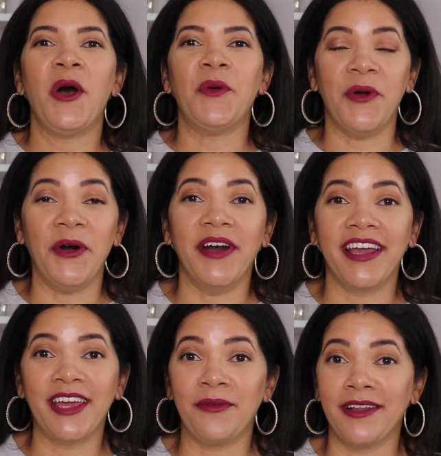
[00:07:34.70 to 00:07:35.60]
whoa,
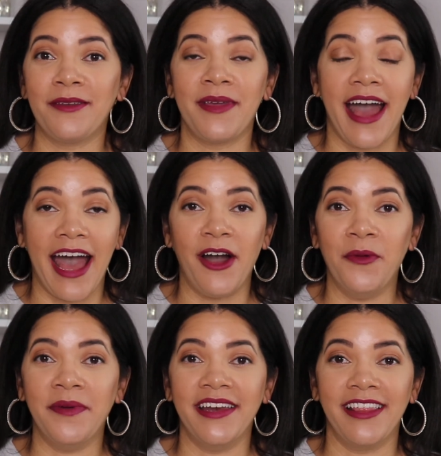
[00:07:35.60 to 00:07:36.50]
it can really be
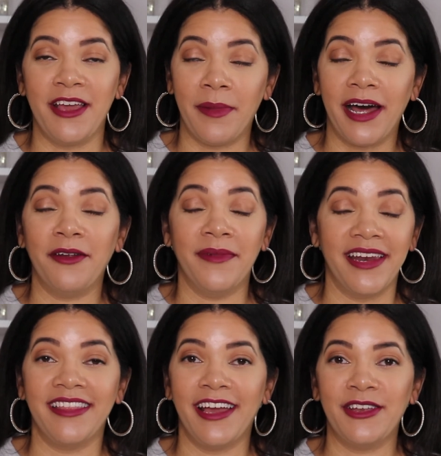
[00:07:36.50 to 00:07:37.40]
eye-opening the amount of
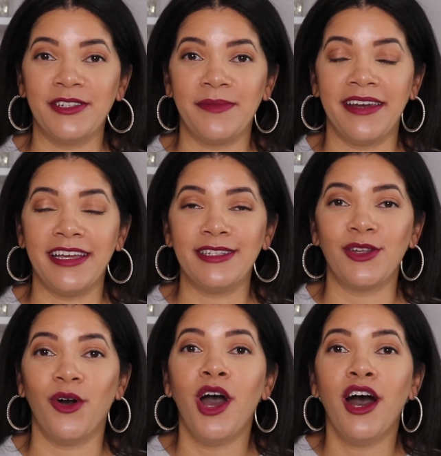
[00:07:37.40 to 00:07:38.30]
money that you're spending.
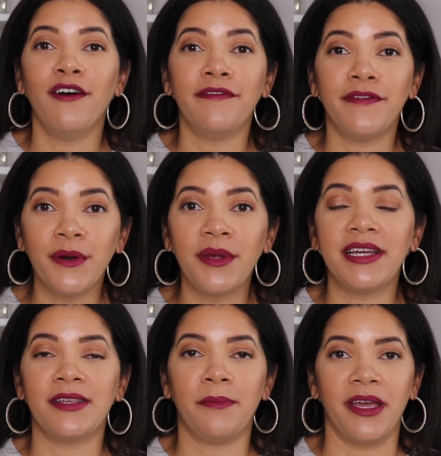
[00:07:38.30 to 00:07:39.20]
So food
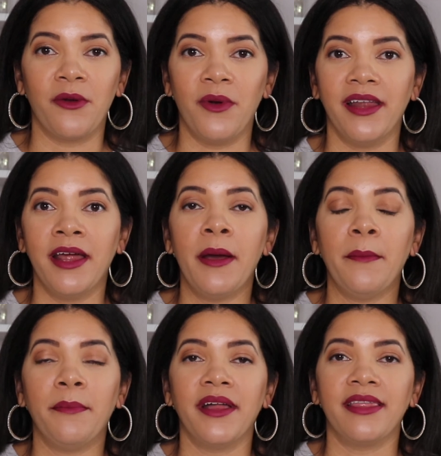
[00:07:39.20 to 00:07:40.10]
is a big one,
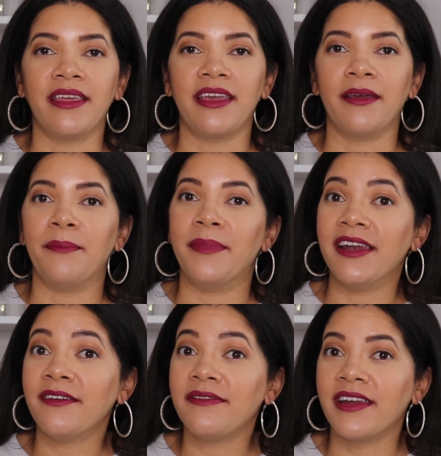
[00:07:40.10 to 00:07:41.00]
but the
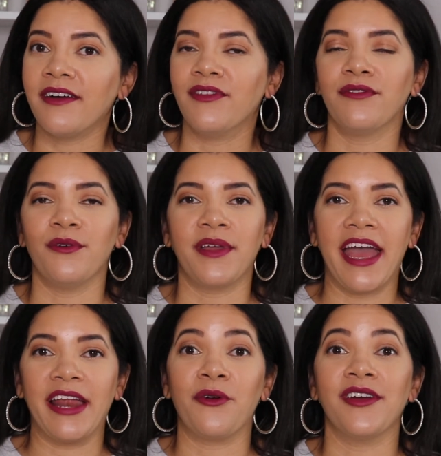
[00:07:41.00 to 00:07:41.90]
benefit of the food
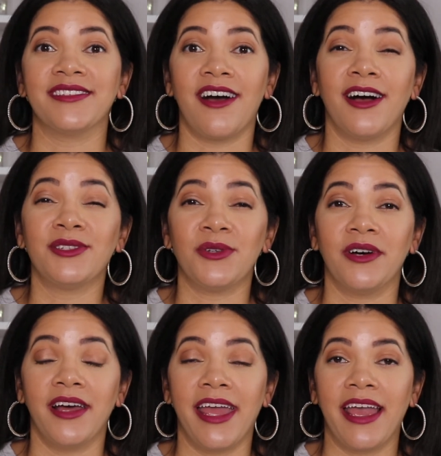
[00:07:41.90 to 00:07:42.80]
category is
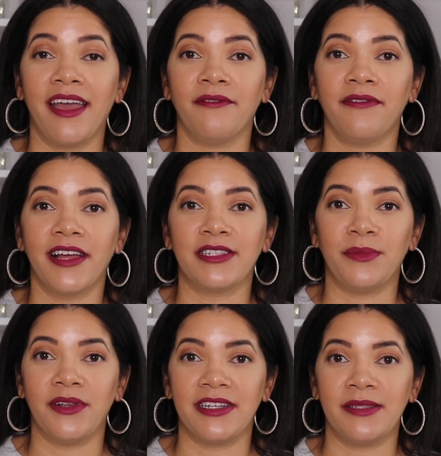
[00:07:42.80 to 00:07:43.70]
also a
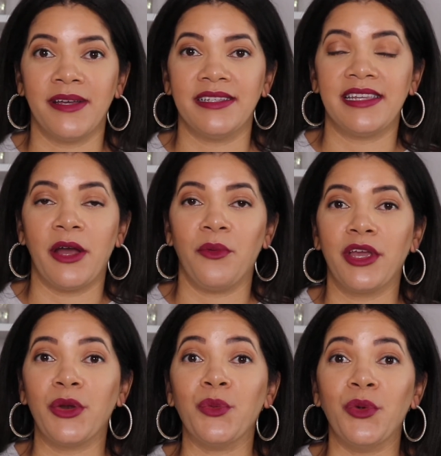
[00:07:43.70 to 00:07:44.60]
flexible expense that we
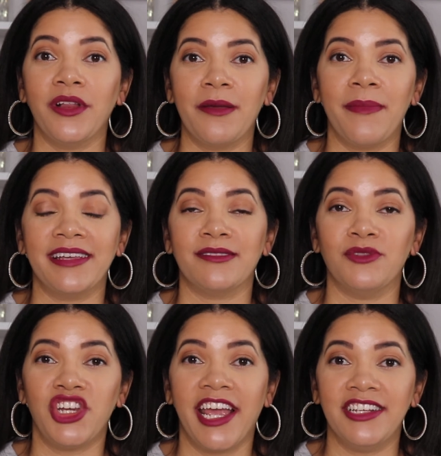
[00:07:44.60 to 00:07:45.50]
can really make some
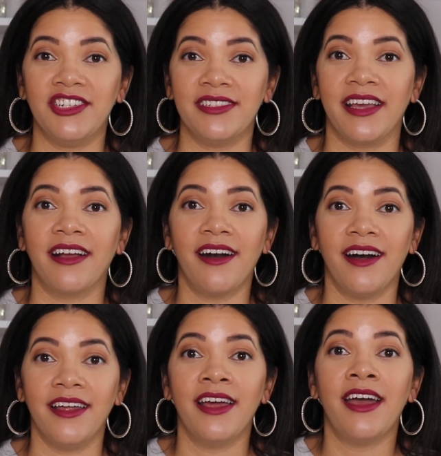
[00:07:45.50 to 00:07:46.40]
changes and
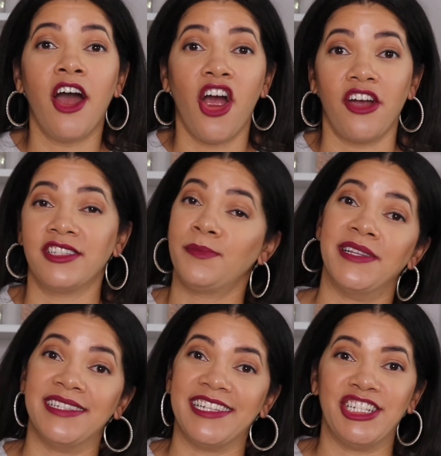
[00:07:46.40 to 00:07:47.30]
cut our
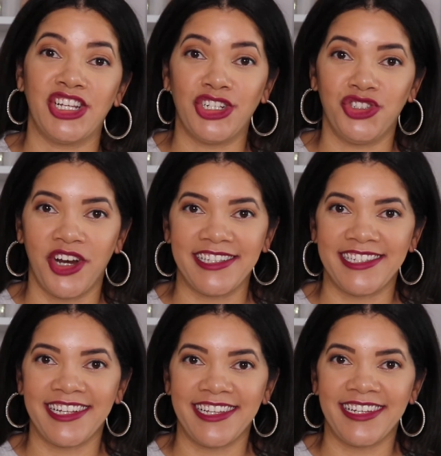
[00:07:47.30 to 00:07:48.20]
expenses
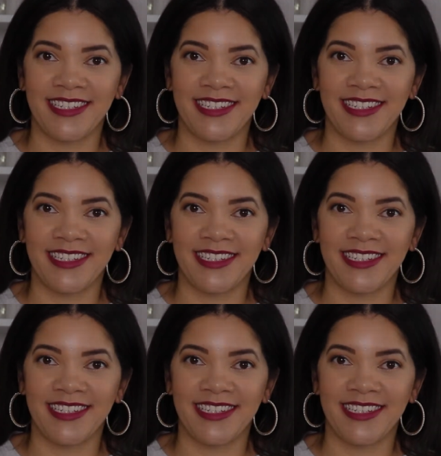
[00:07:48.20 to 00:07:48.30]
drastically.